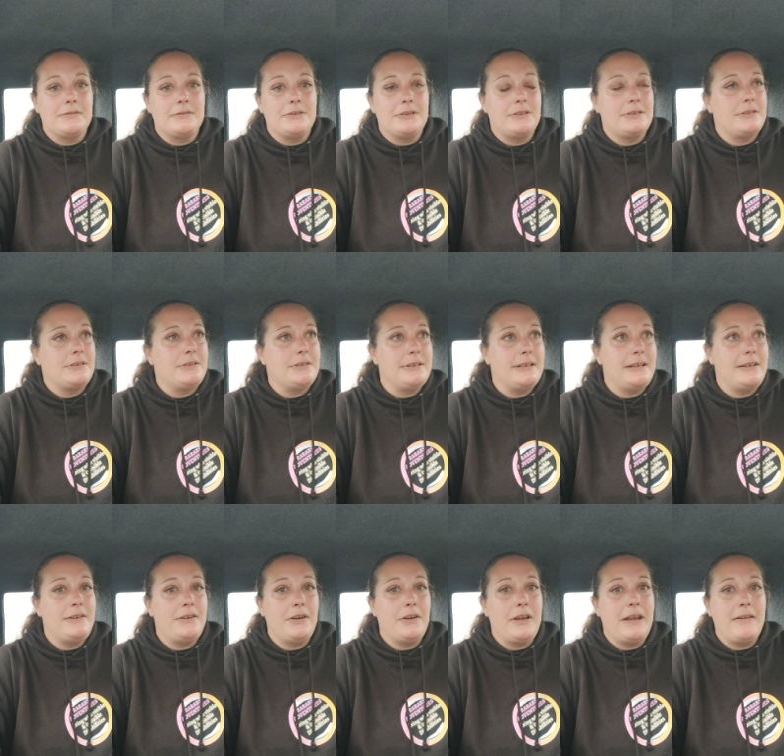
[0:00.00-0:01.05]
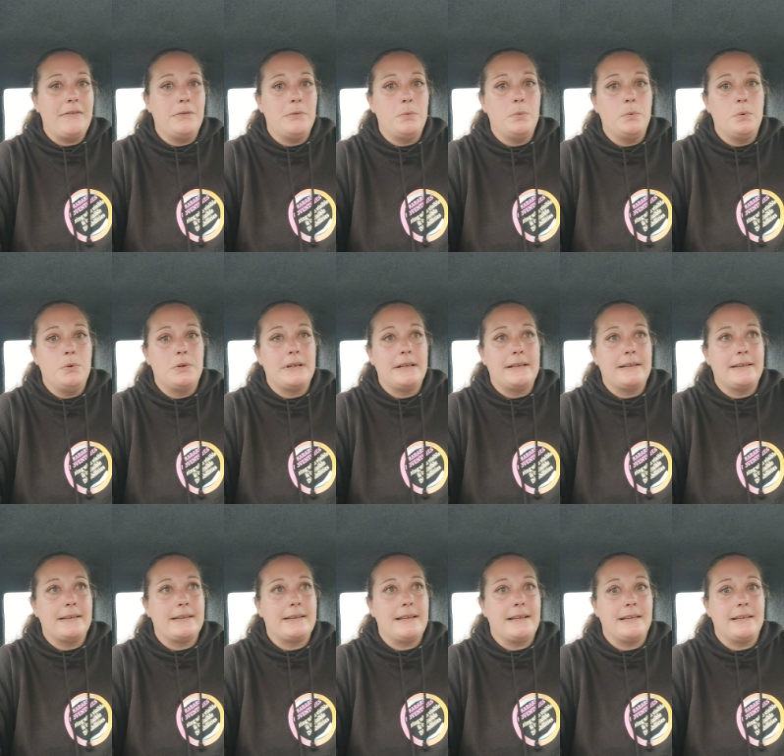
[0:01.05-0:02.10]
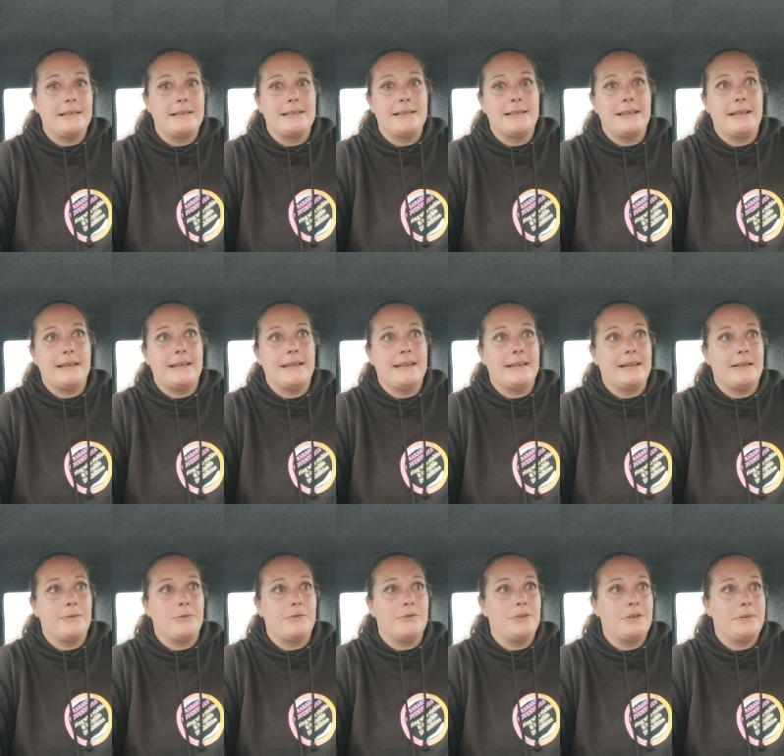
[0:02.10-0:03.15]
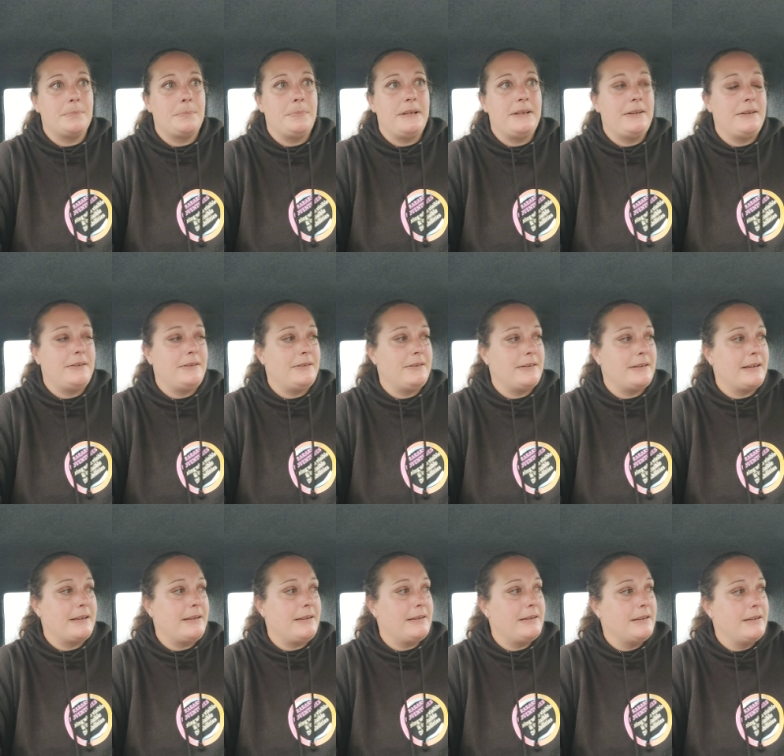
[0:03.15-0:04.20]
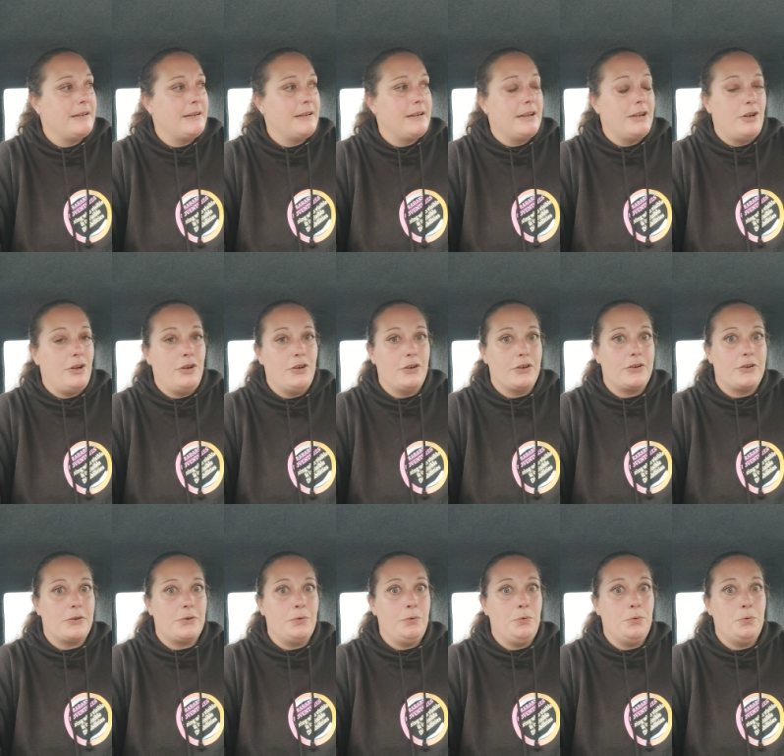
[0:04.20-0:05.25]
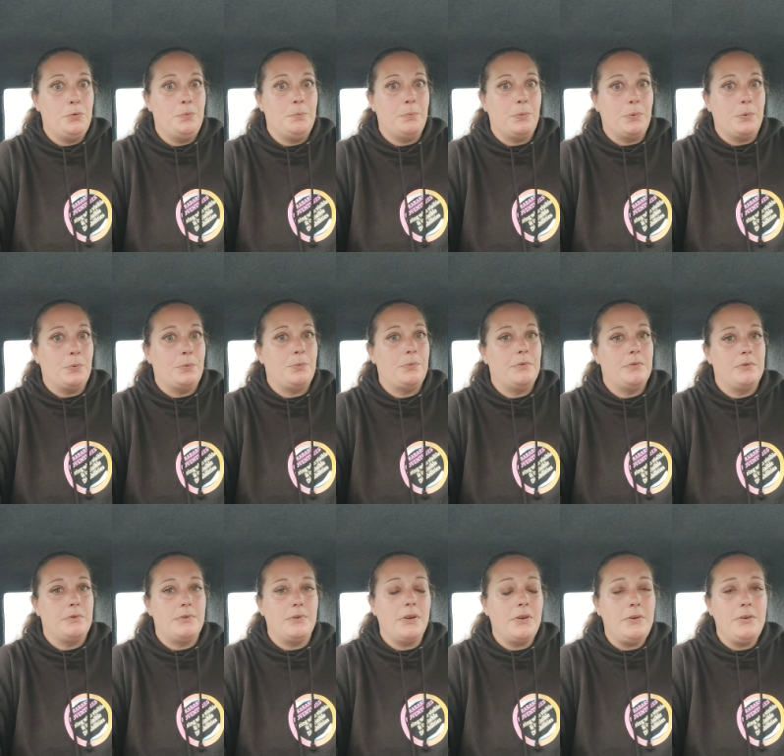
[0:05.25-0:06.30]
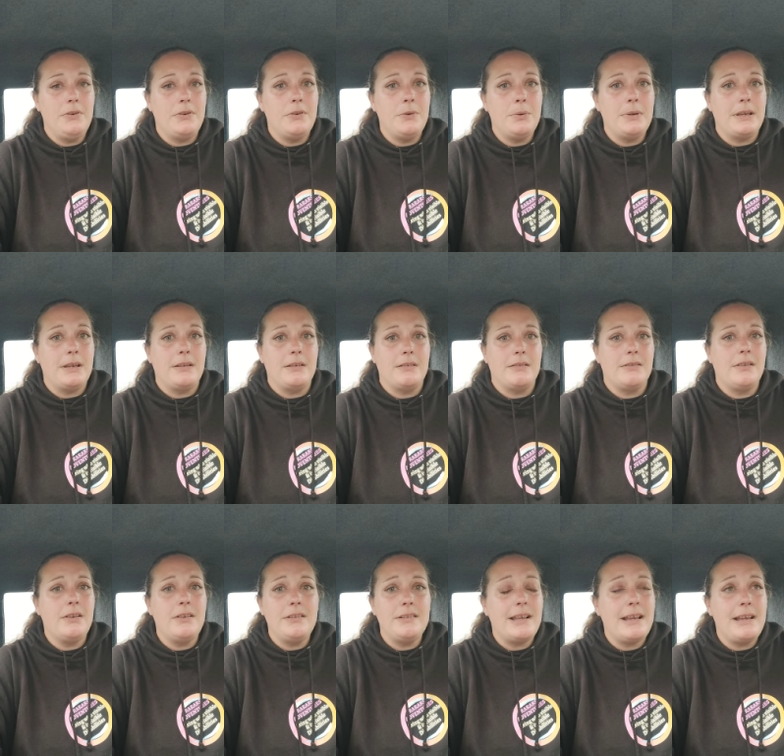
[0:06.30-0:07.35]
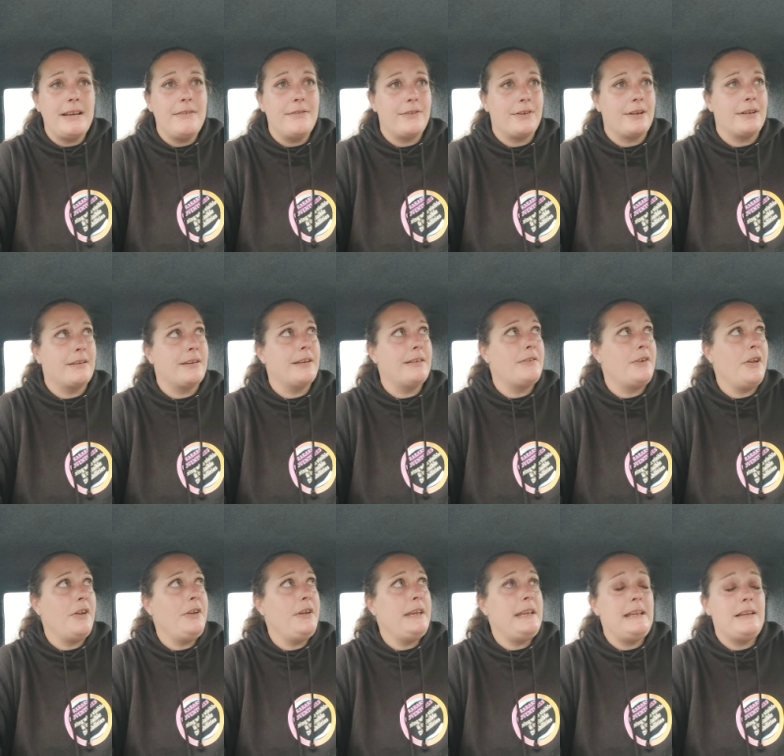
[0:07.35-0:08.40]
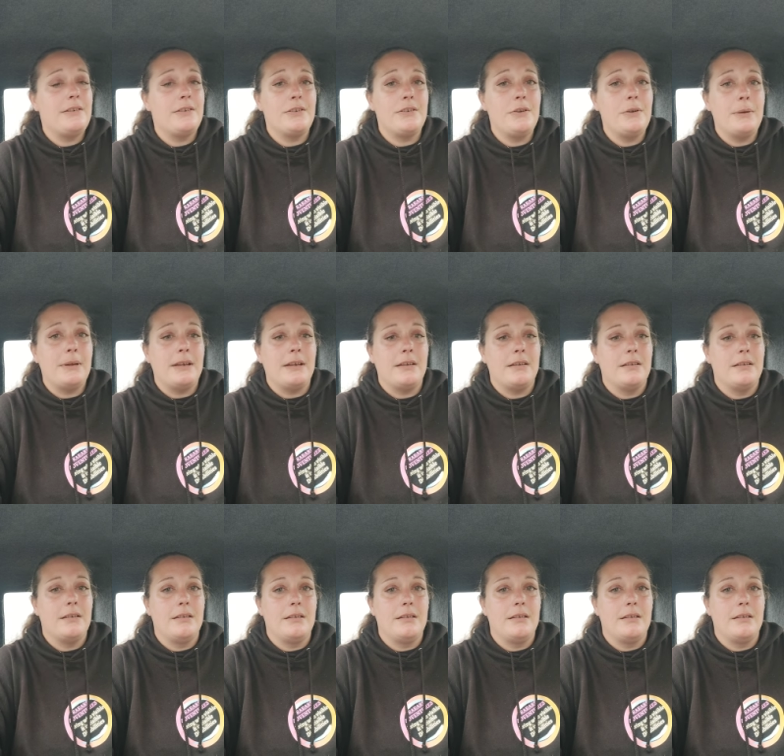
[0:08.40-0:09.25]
Just because they don't have a walking stick sticking out, just because they look normal, don't do it. Don't say anything. There's no need to do it.